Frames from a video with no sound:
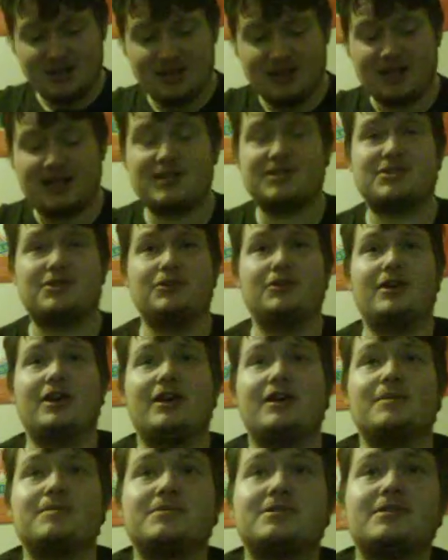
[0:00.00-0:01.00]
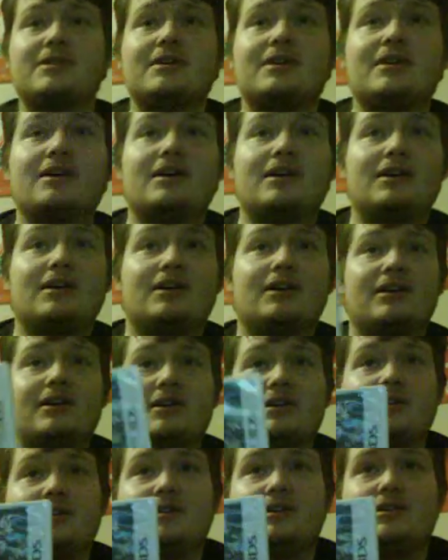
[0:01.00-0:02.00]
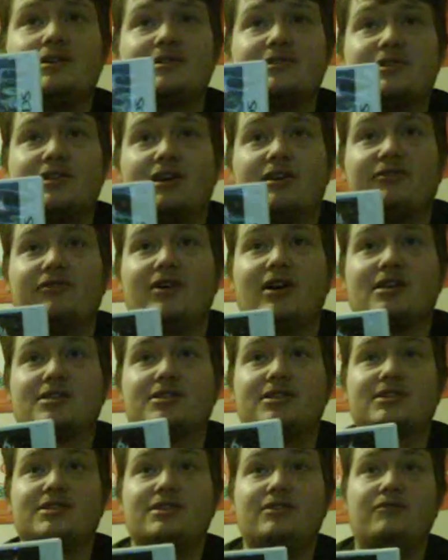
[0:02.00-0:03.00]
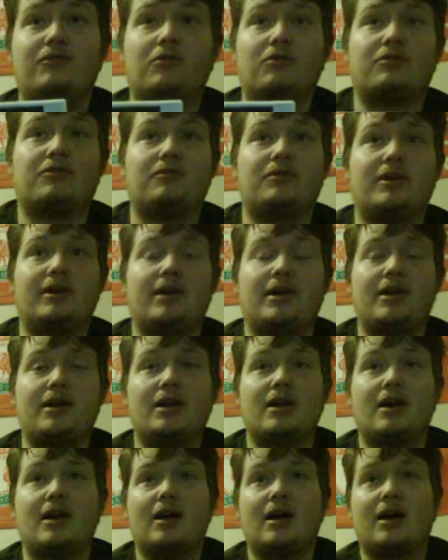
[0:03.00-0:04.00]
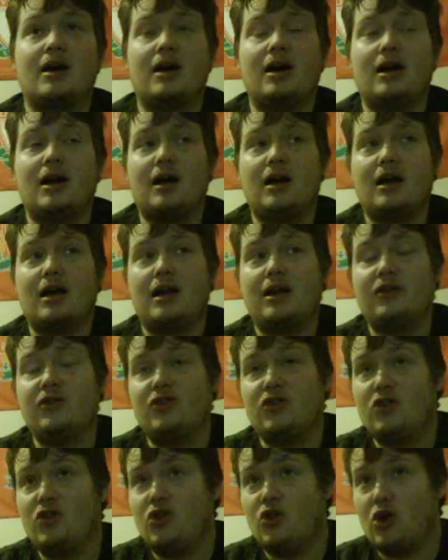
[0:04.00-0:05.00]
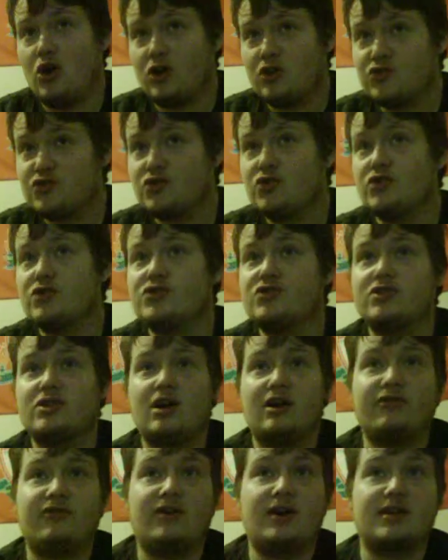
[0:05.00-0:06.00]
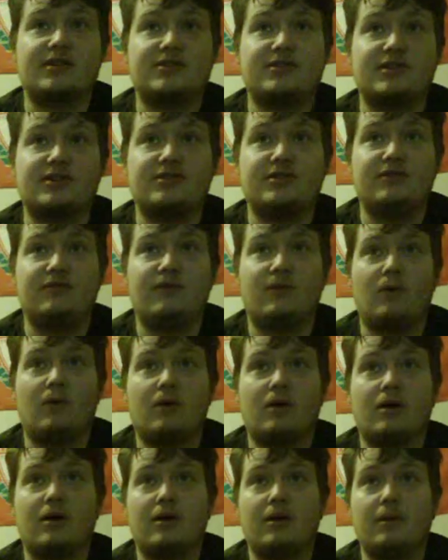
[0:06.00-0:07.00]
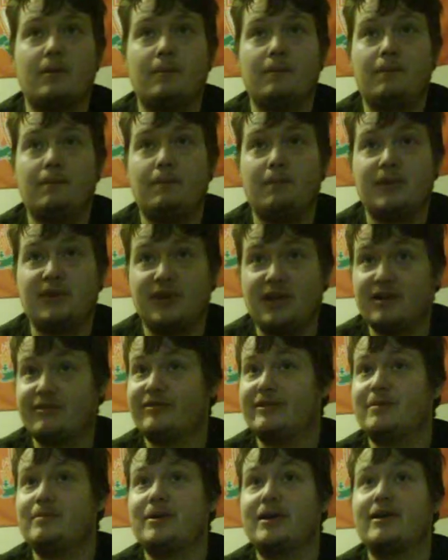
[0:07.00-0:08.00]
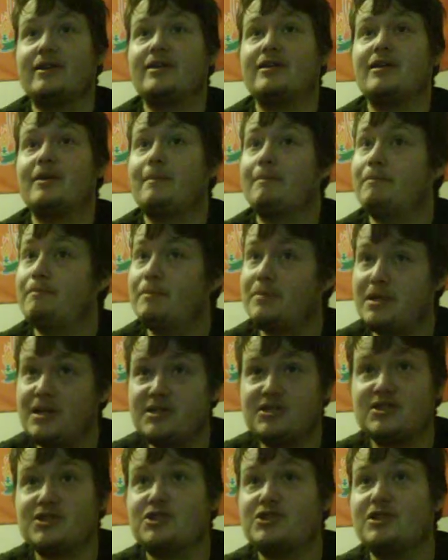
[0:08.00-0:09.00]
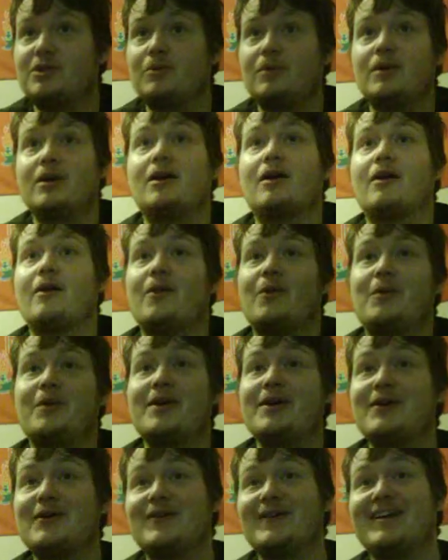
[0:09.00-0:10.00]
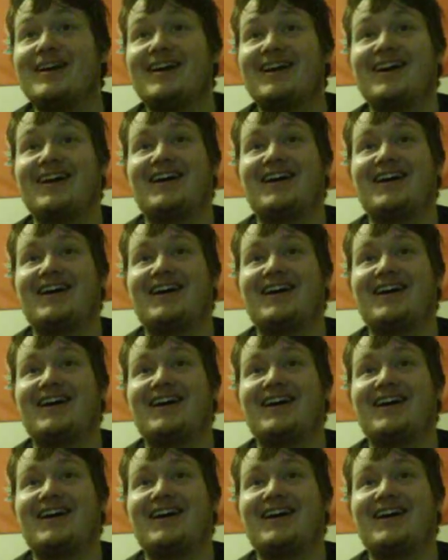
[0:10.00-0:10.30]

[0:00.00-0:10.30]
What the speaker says: Last 2 games. Star Fox 64 3D. Not as good as Star Fox 64. Definitely better than the piece of shit we got on the Wii U.